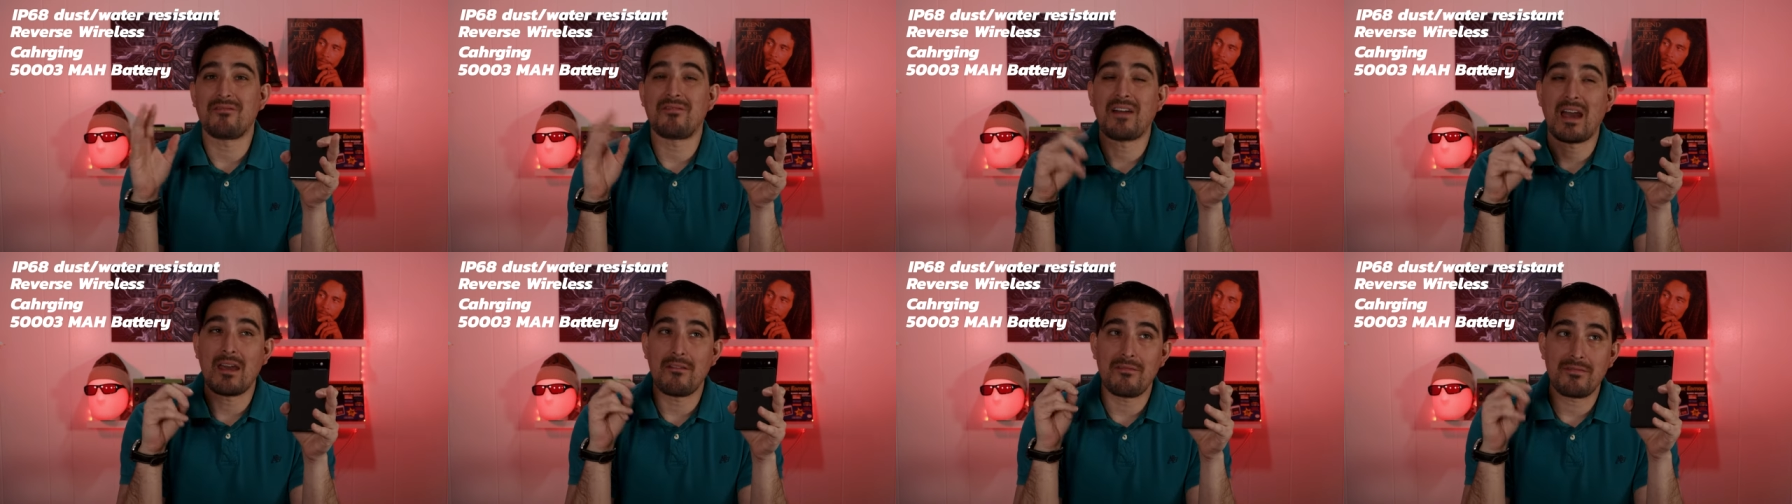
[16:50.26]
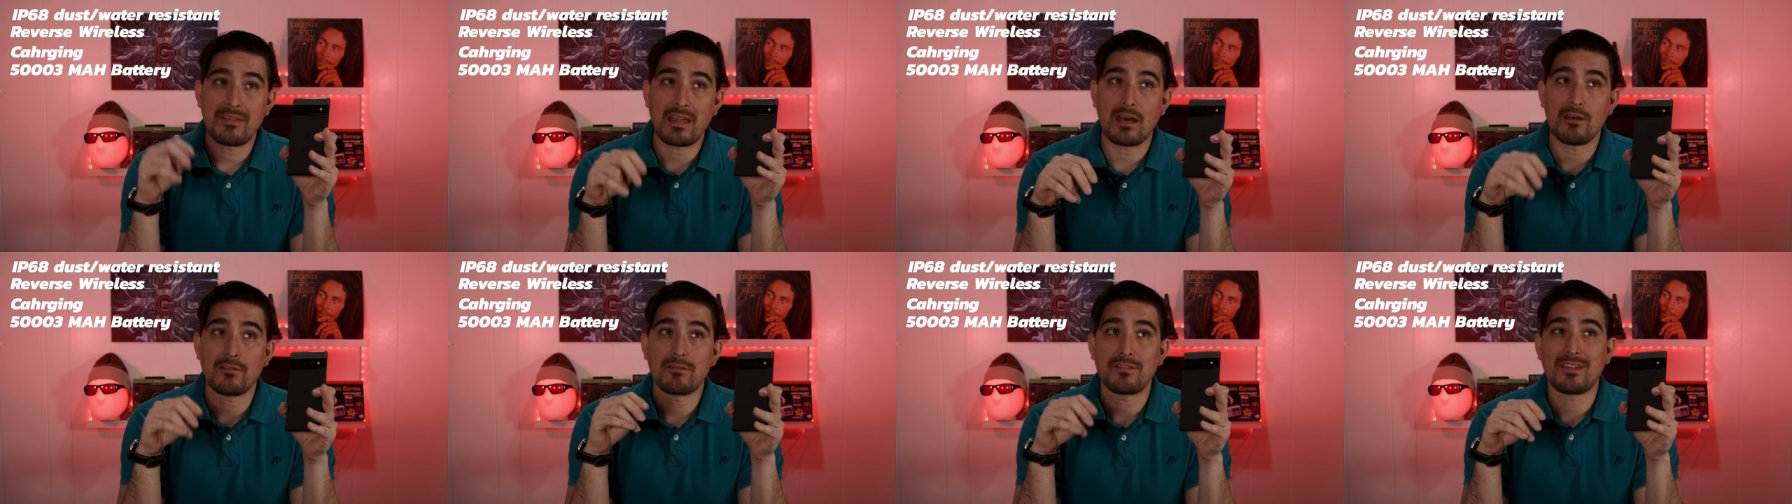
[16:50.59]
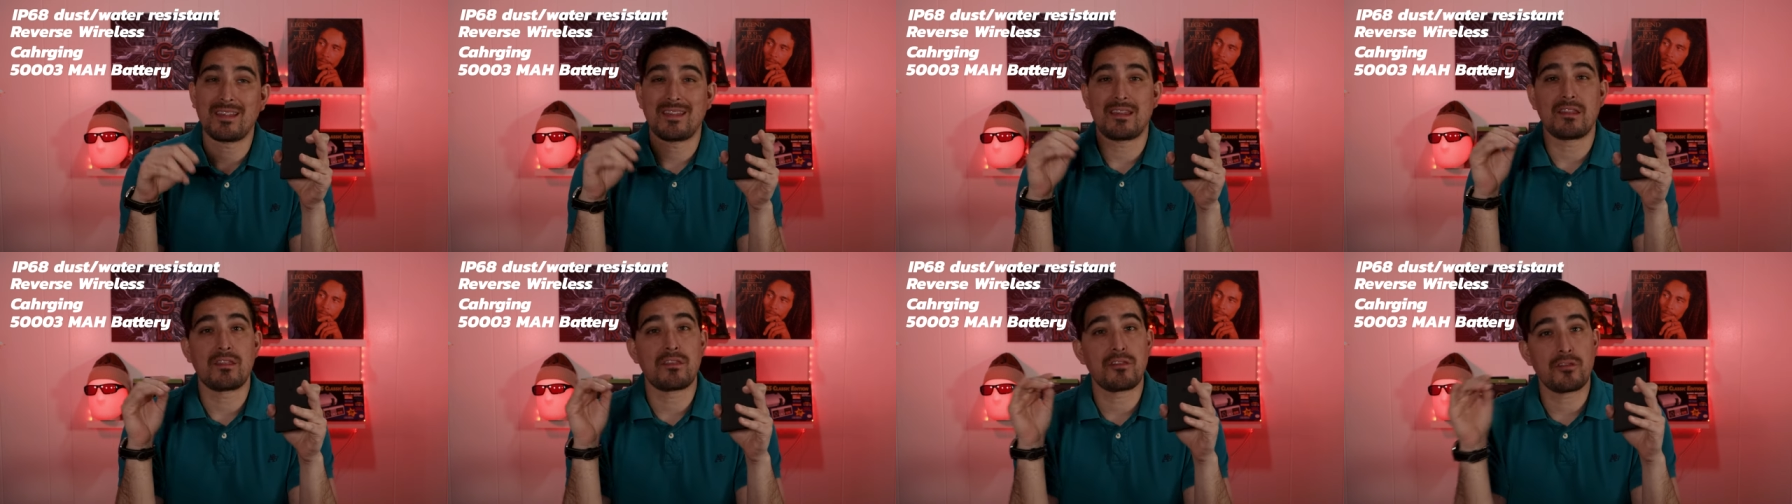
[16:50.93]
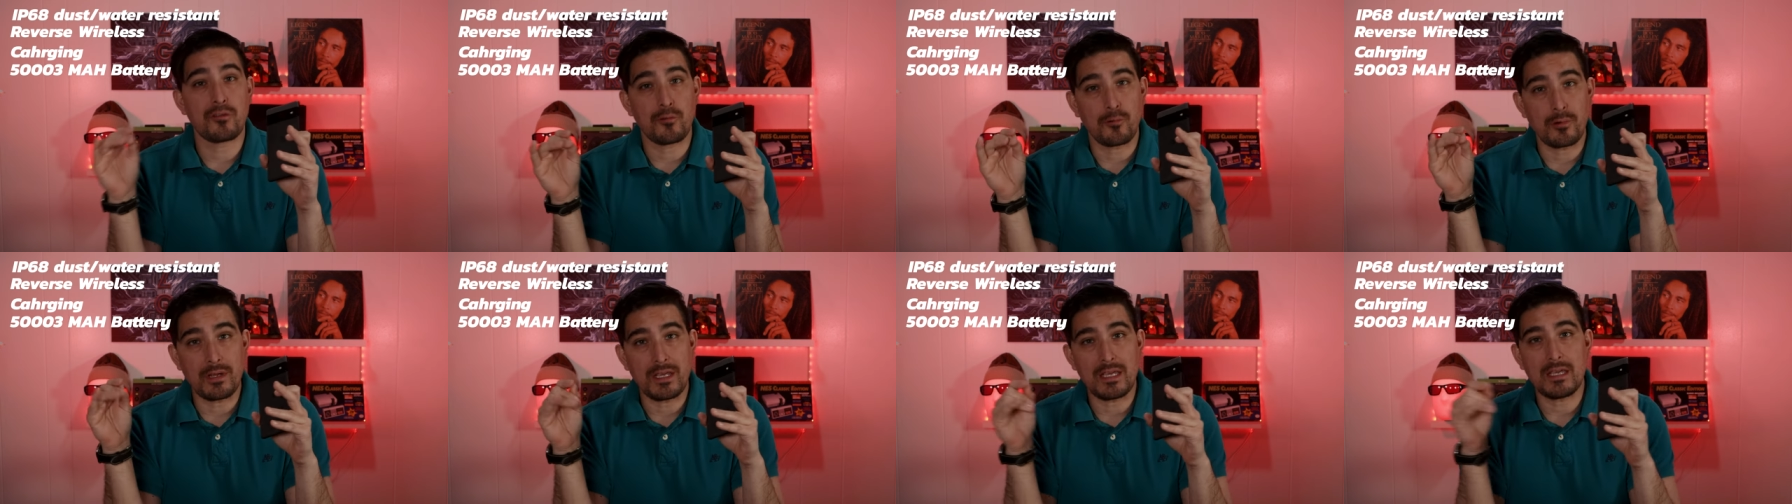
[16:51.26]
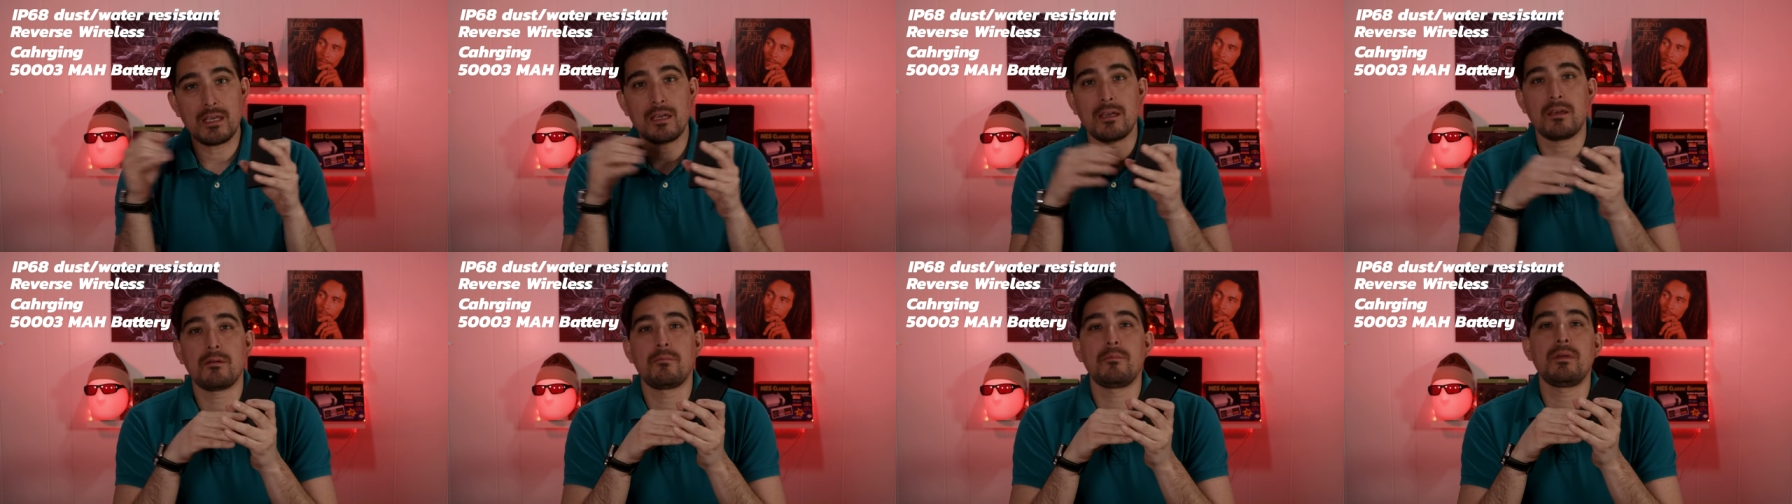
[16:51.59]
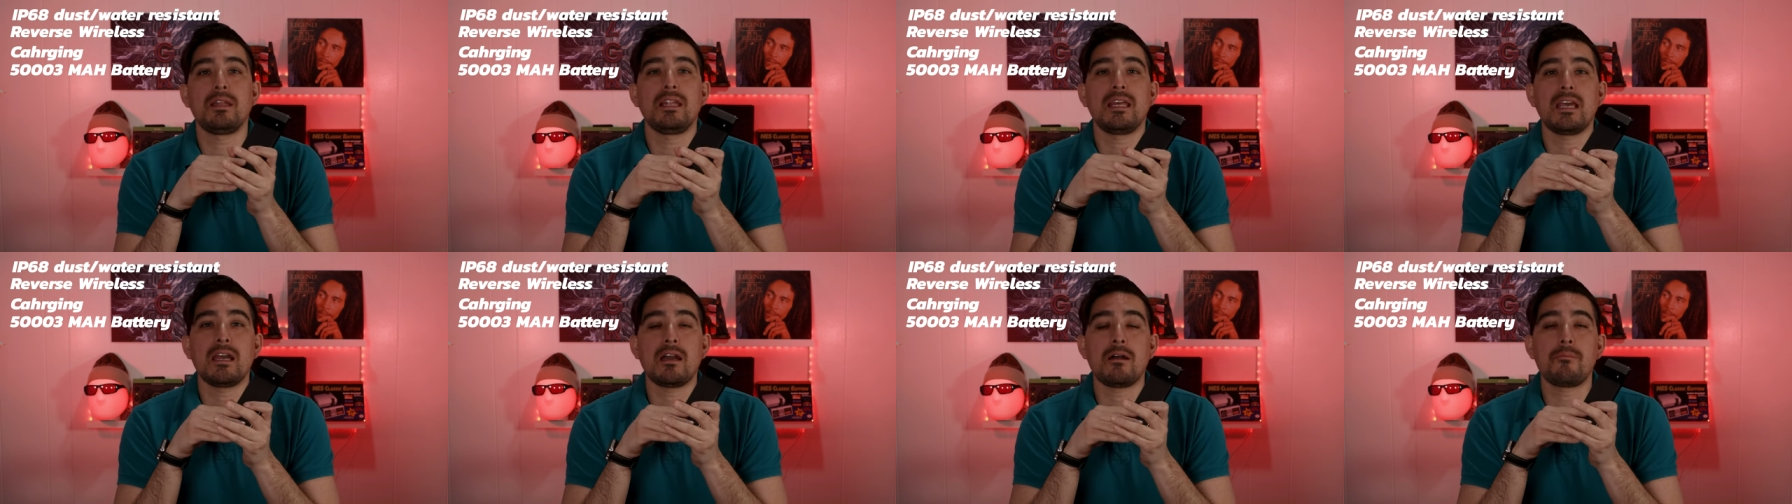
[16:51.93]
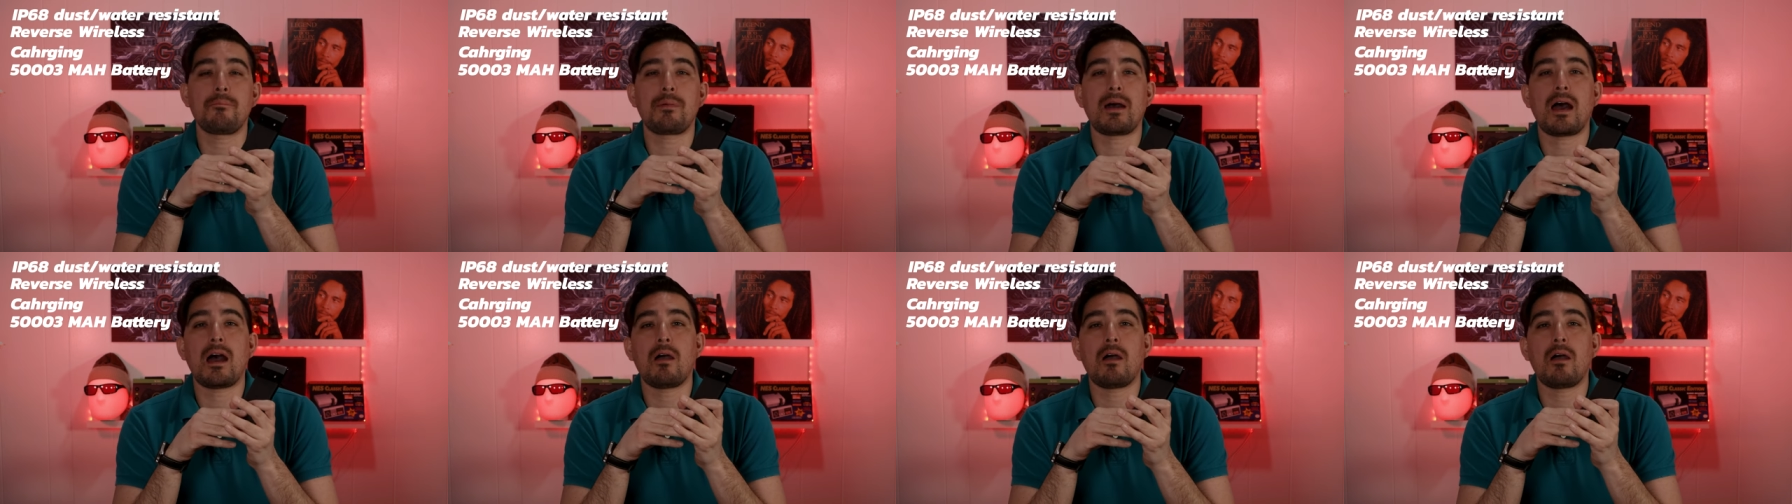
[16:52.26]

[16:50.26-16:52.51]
5003 milliamp